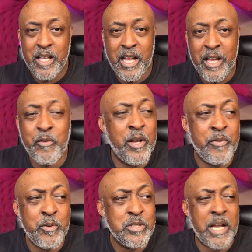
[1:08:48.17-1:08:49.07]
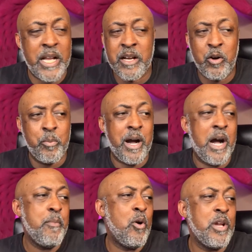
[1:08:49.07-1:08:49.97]
If it was like
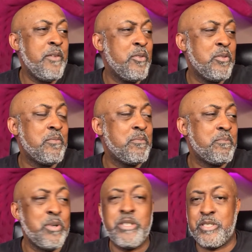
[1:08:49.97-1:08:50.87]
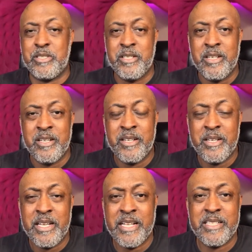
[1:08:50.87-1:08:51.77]
Obama or even Bush
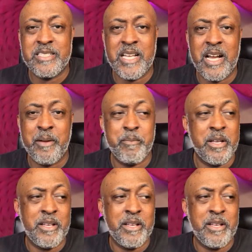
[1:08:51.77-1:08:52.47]
at the time,